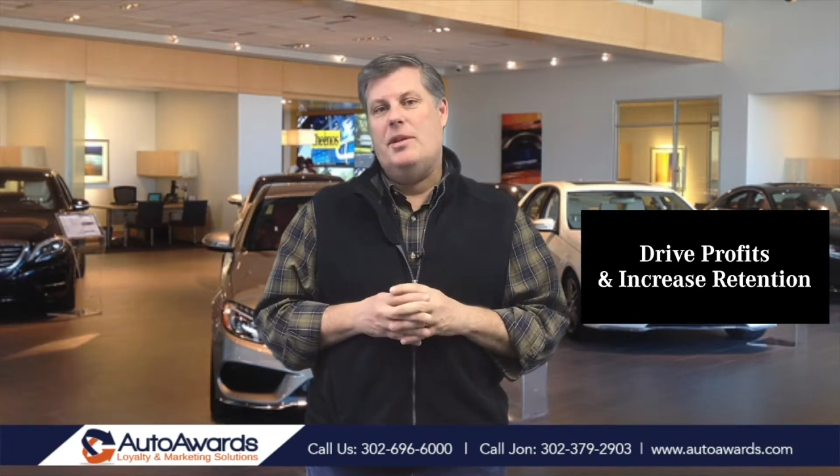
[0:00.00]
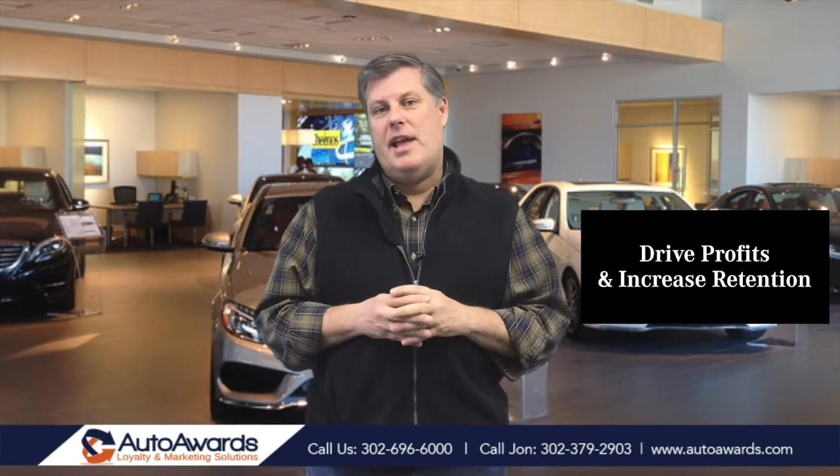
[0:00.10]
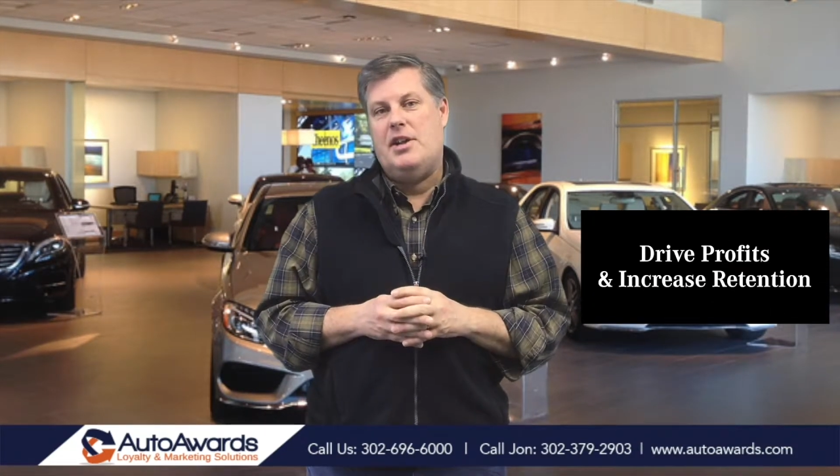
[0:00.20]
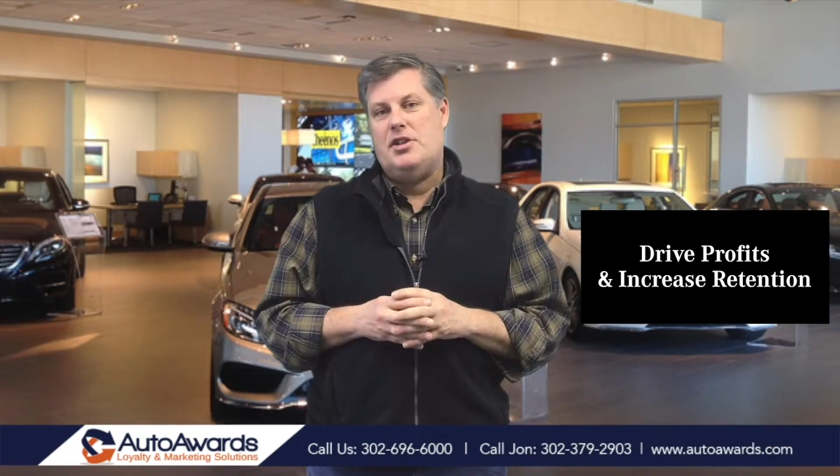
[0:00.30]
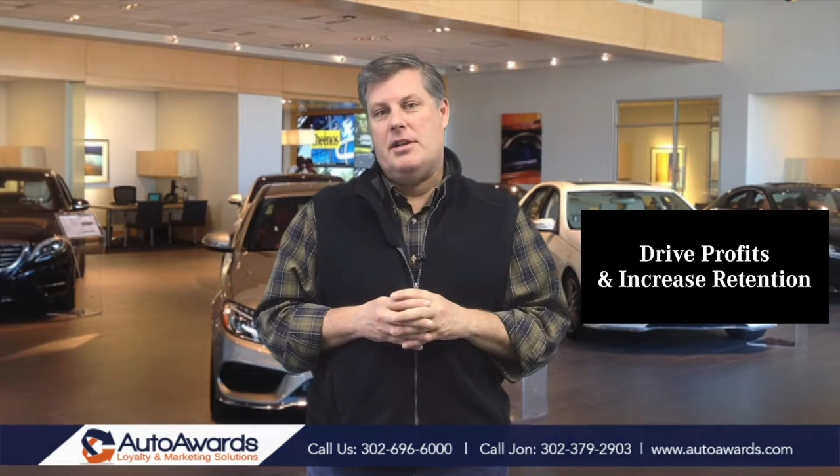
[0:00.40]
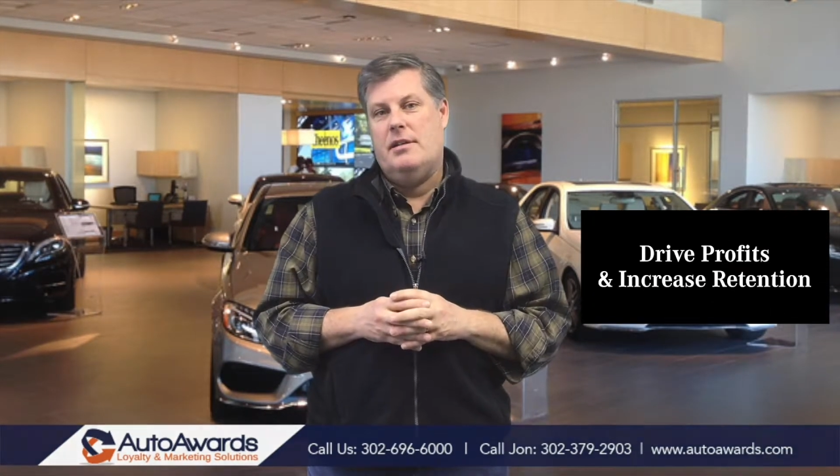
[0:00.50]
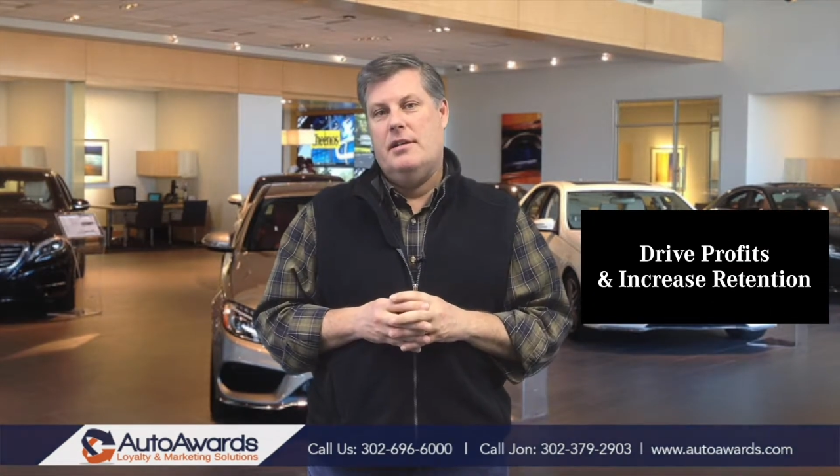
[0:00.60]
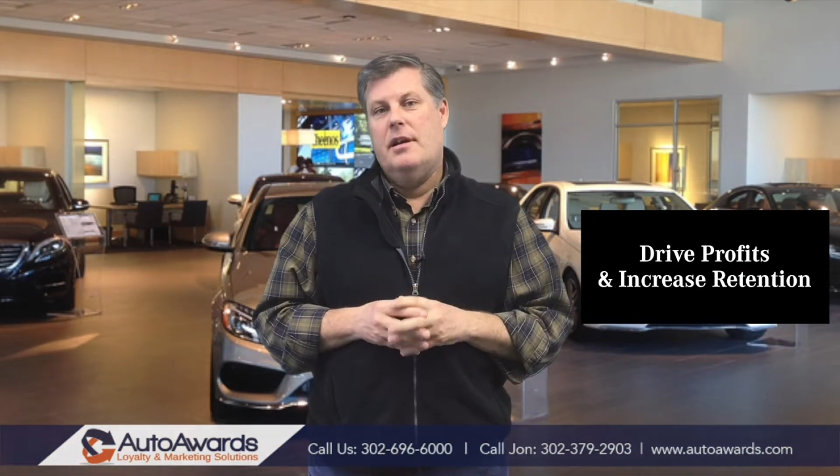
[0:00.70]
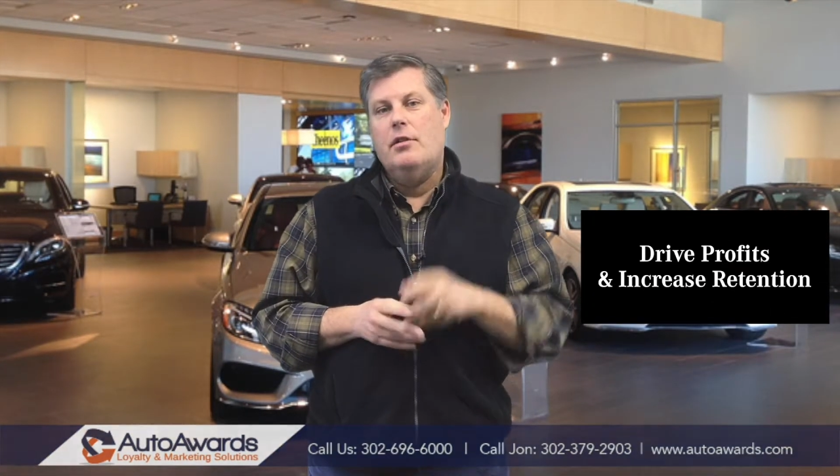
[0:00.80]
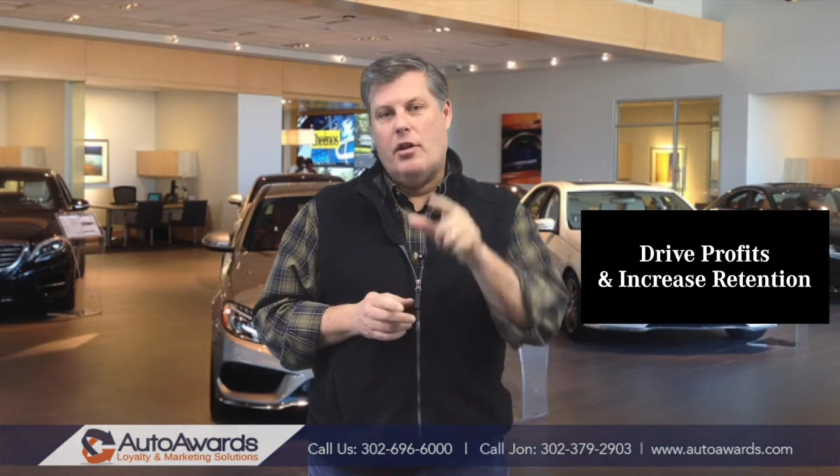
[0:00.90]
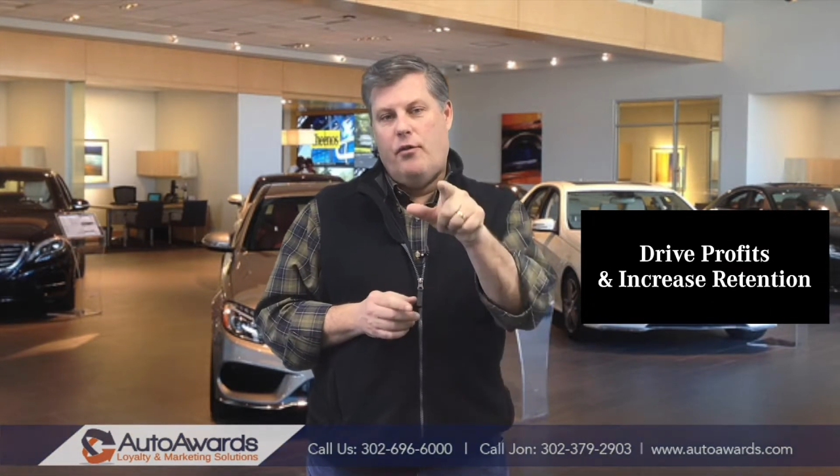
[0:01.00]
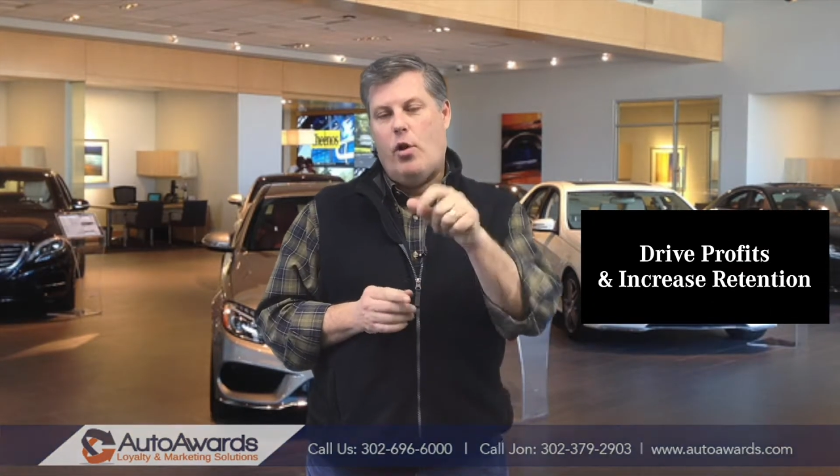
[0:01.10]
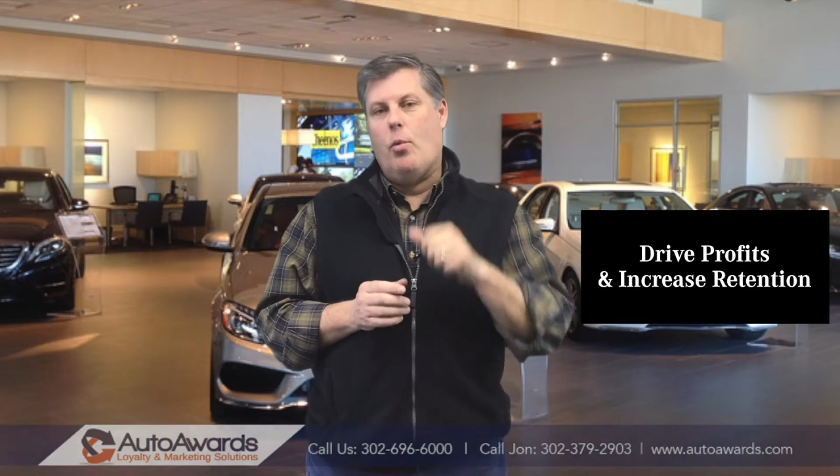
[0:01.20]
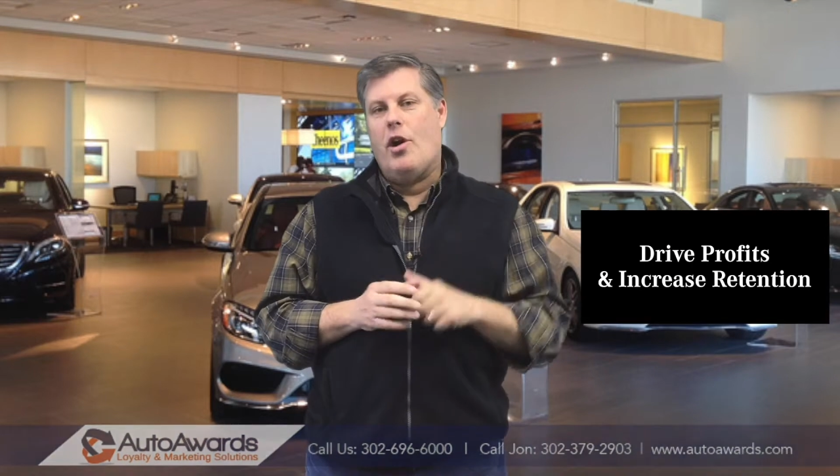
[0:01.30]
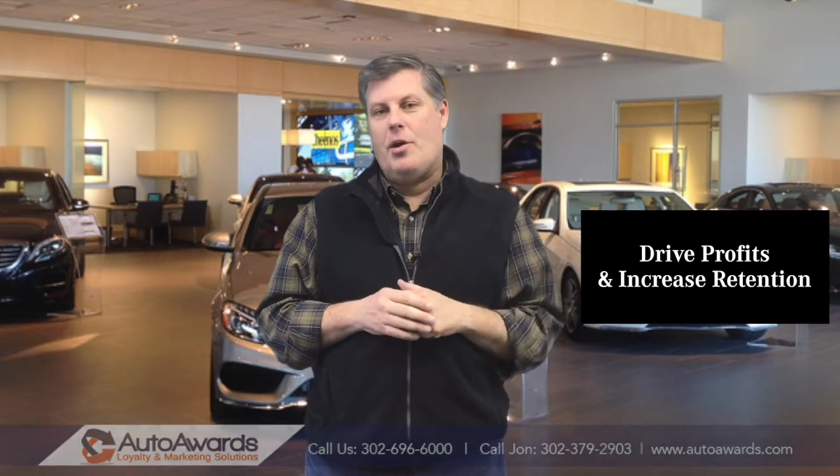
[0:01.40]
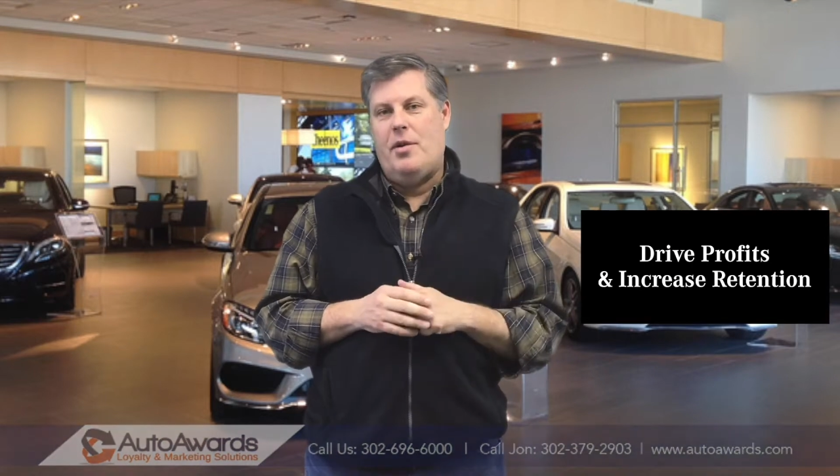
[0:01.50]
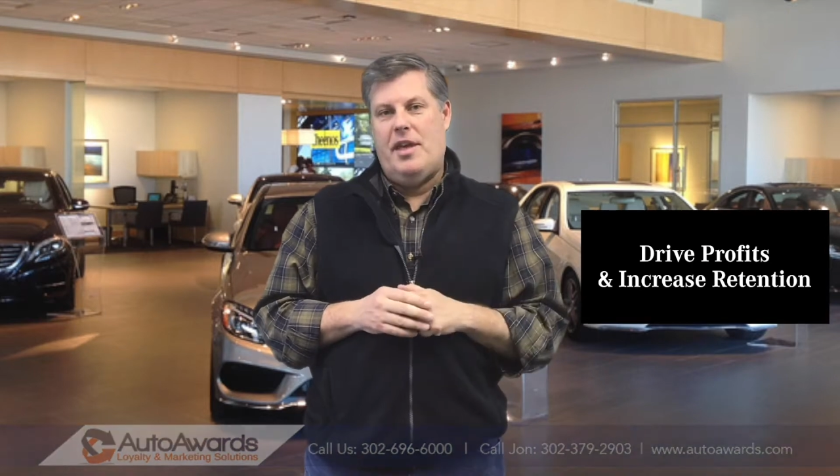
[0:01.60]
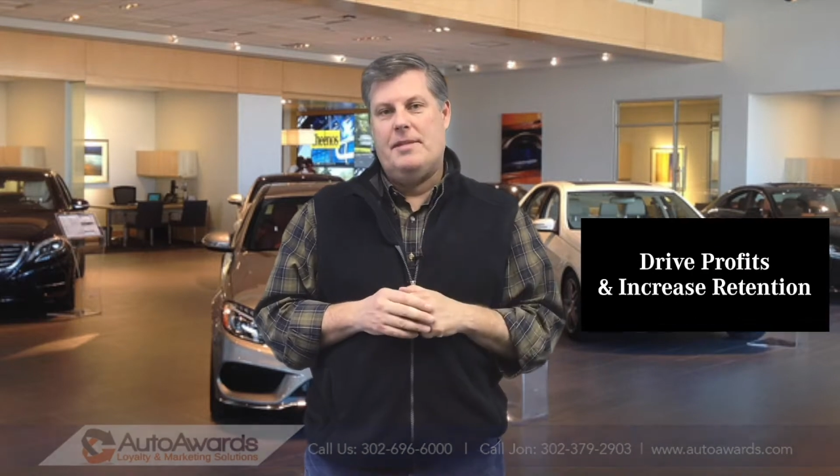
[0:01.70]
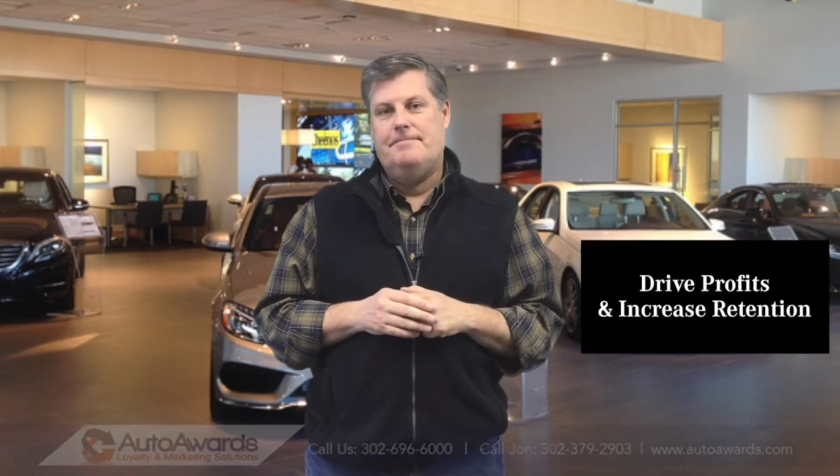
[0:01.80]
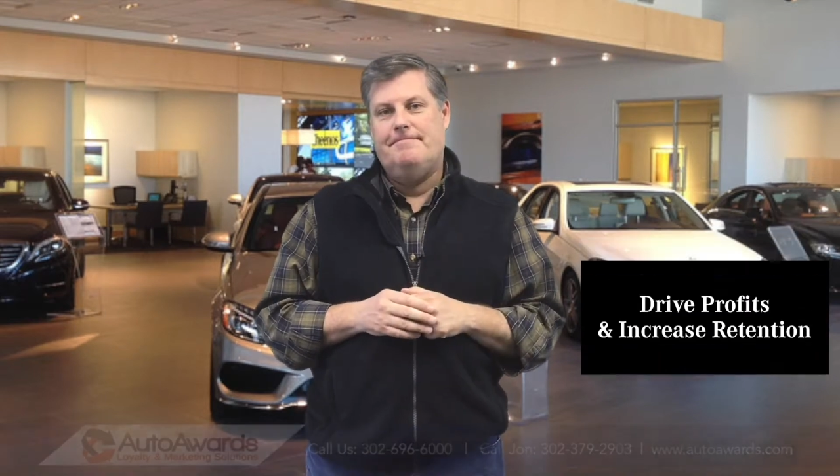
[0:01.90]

retention. Look forward to working with you.